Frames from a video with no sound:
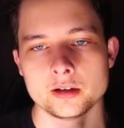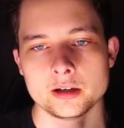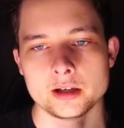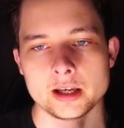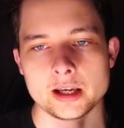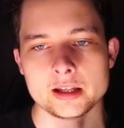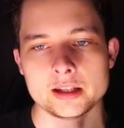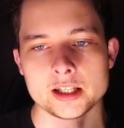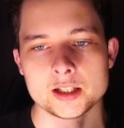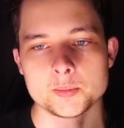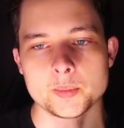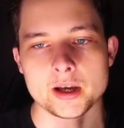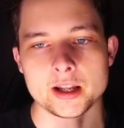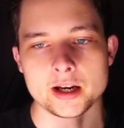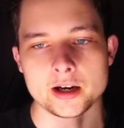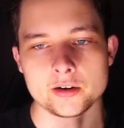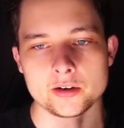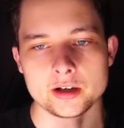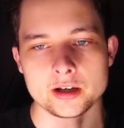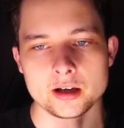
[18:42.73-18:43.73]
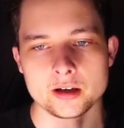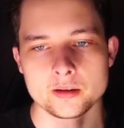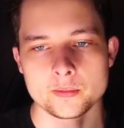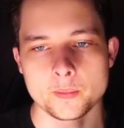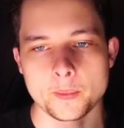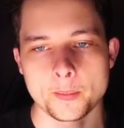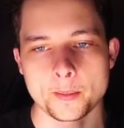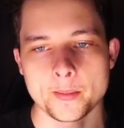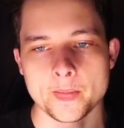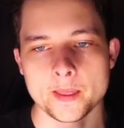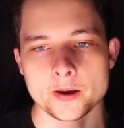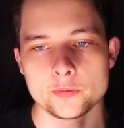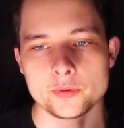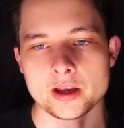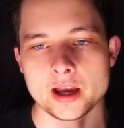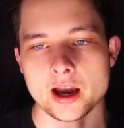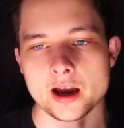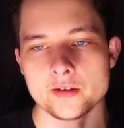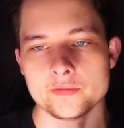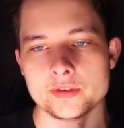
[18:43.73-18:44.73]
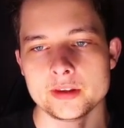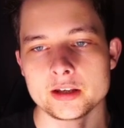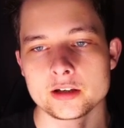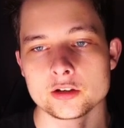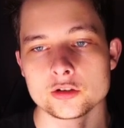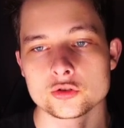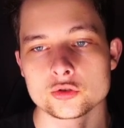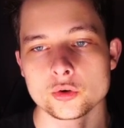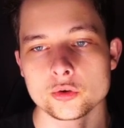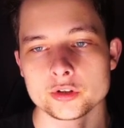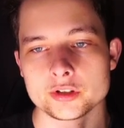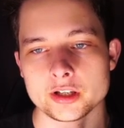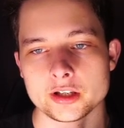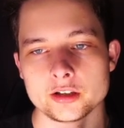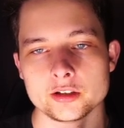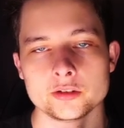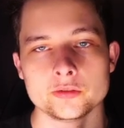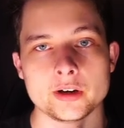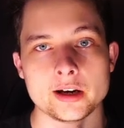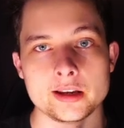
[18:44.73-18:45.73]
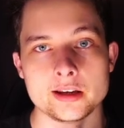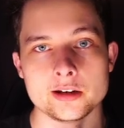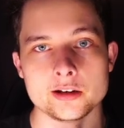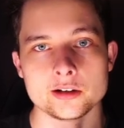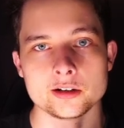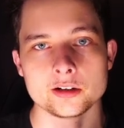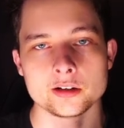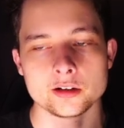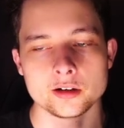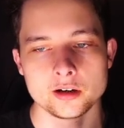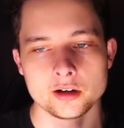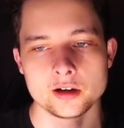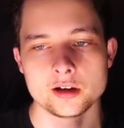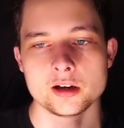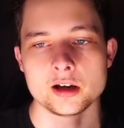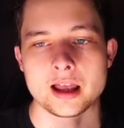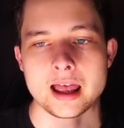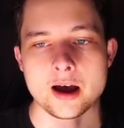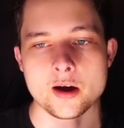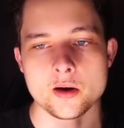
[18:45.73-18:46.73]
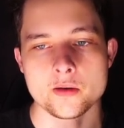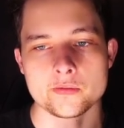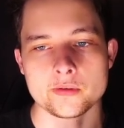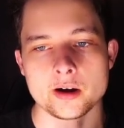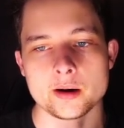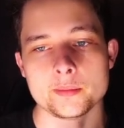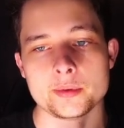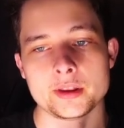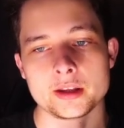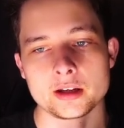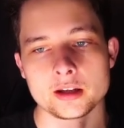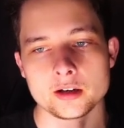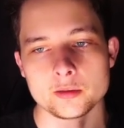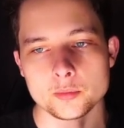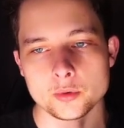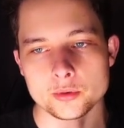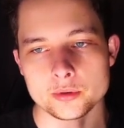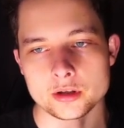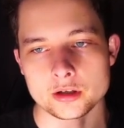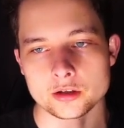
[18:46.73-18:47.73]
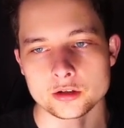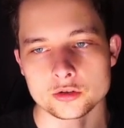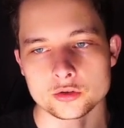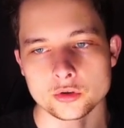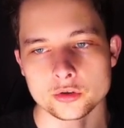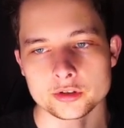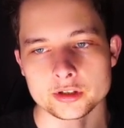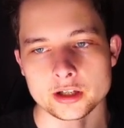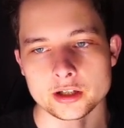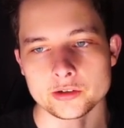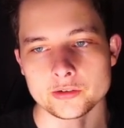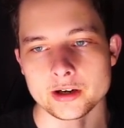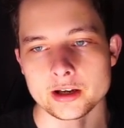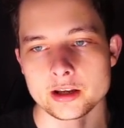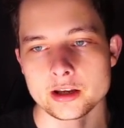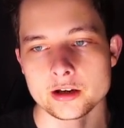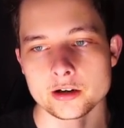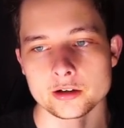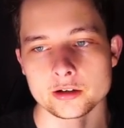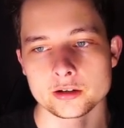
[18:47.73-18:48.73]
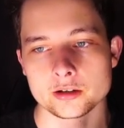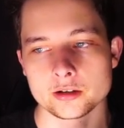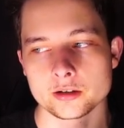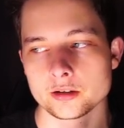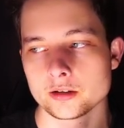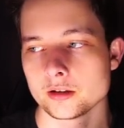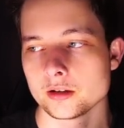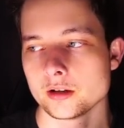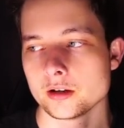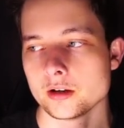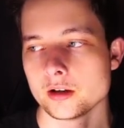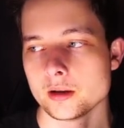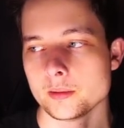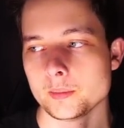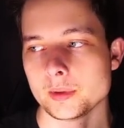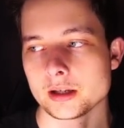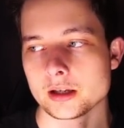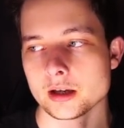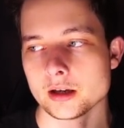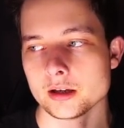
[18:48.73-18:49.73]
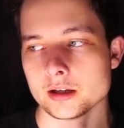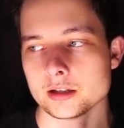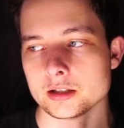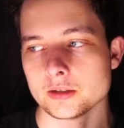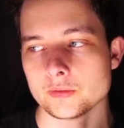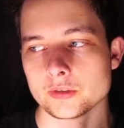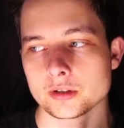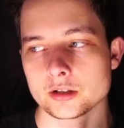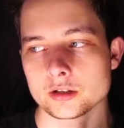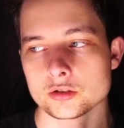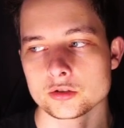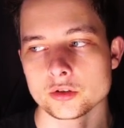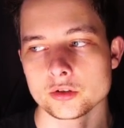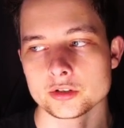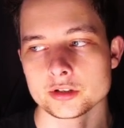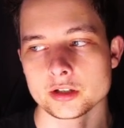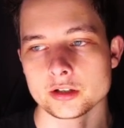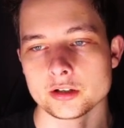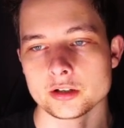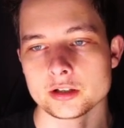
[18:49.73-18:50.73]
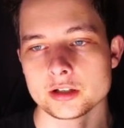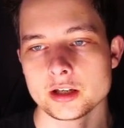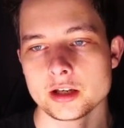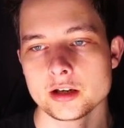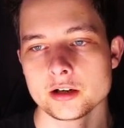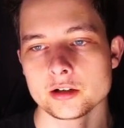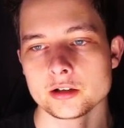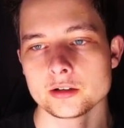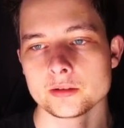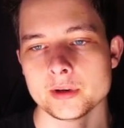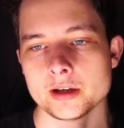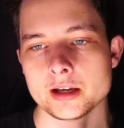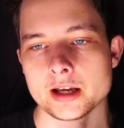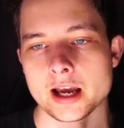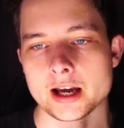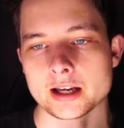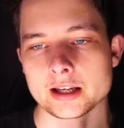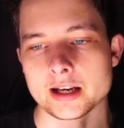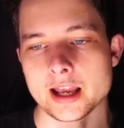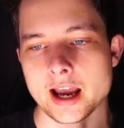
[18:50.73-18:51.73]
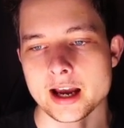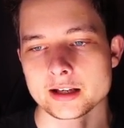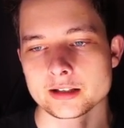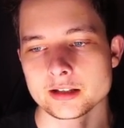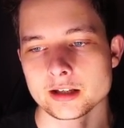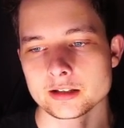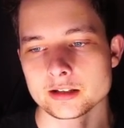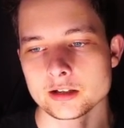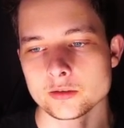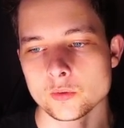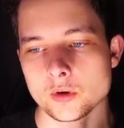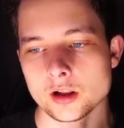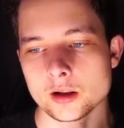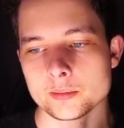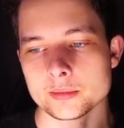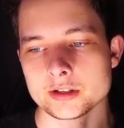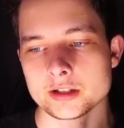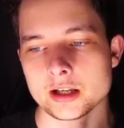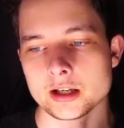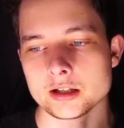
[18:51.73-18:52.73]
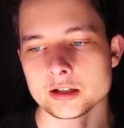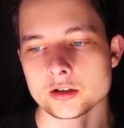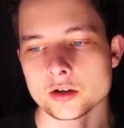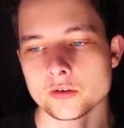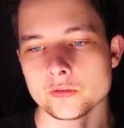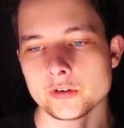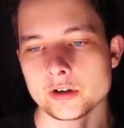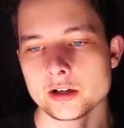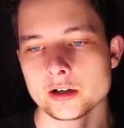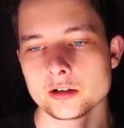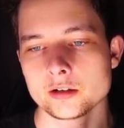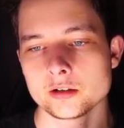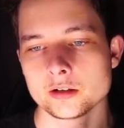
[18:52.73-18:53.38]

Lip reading: In this bed area, we have the control center right here. However, I'm thinking of moving the control center right here, because if the control center is here, I can access it while I'm standing over here